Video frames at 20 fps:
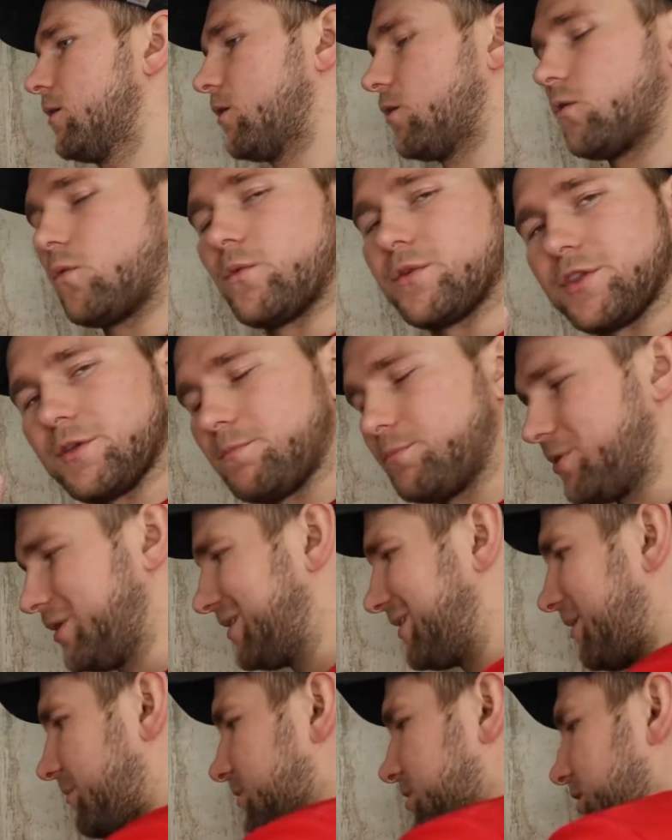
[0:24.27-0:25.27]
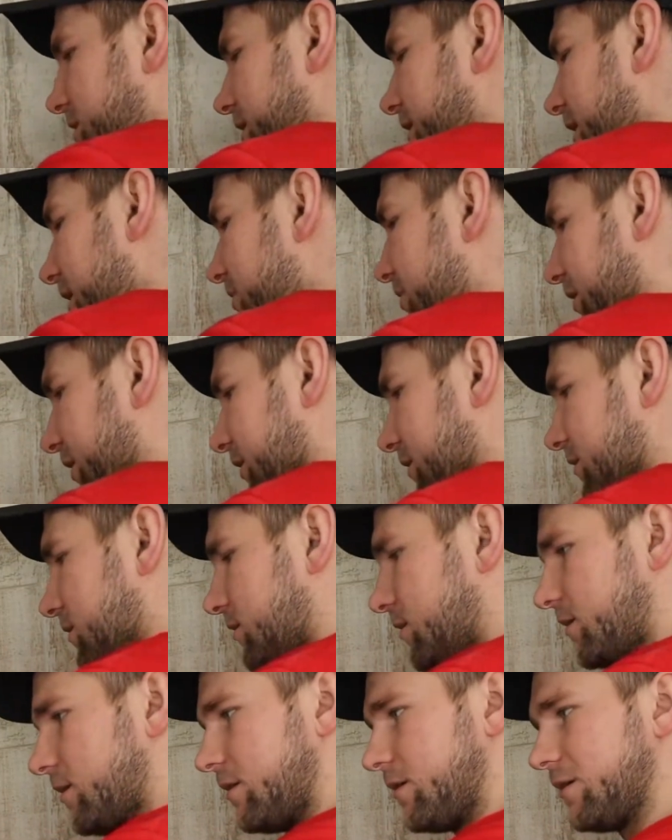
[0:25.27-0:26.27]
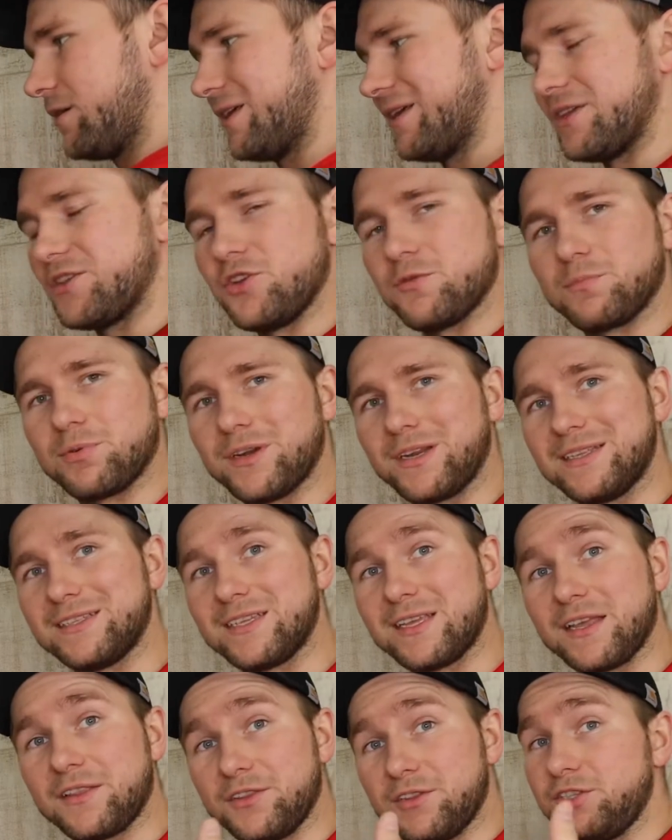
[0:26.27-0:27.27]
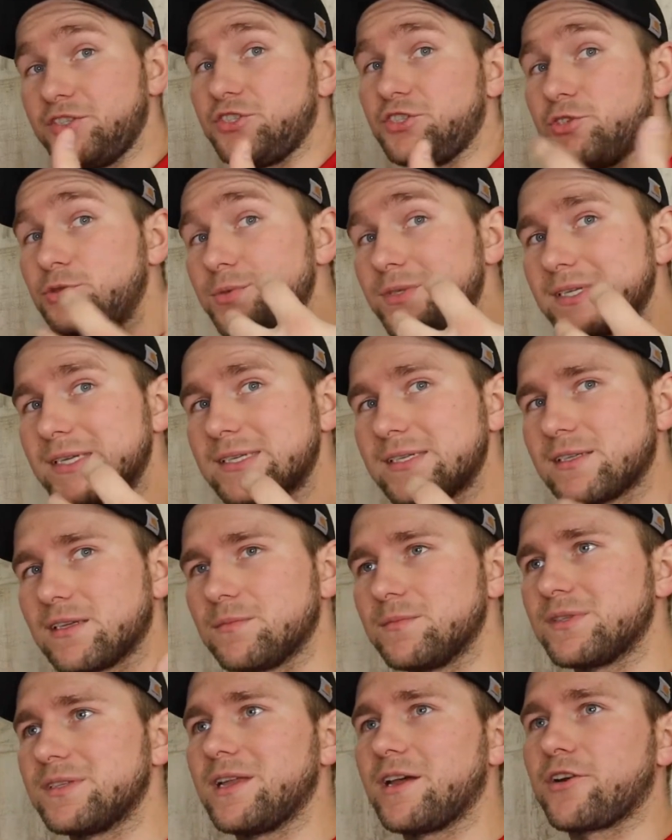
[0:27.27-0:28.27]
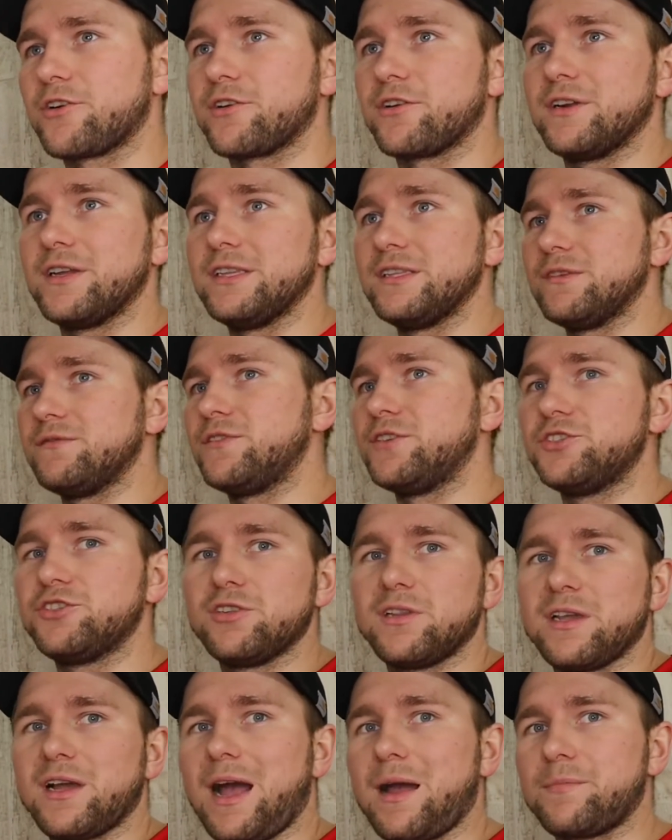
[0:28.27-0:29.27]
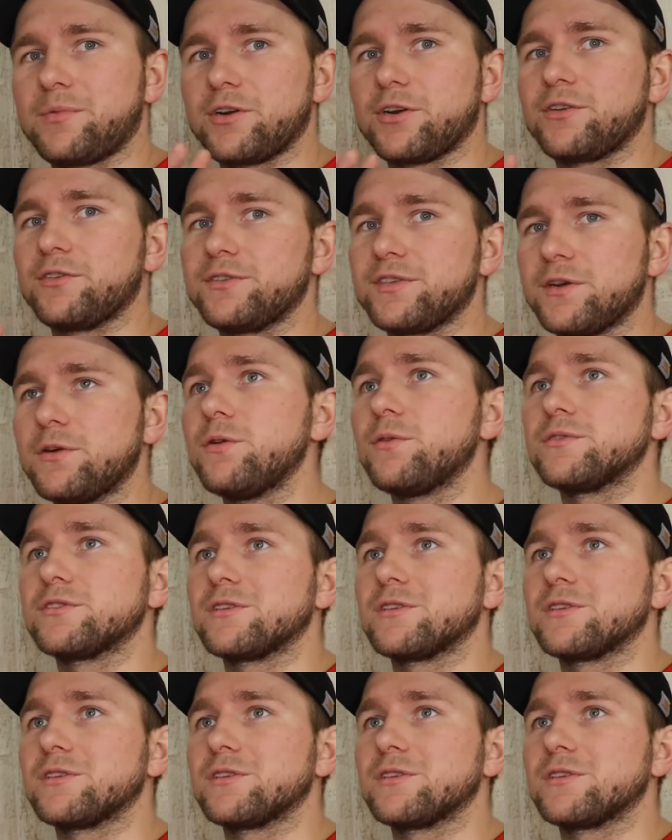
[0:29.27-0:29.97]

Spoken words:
When you put them together, you're putting together these two systems that are individually operate on their own.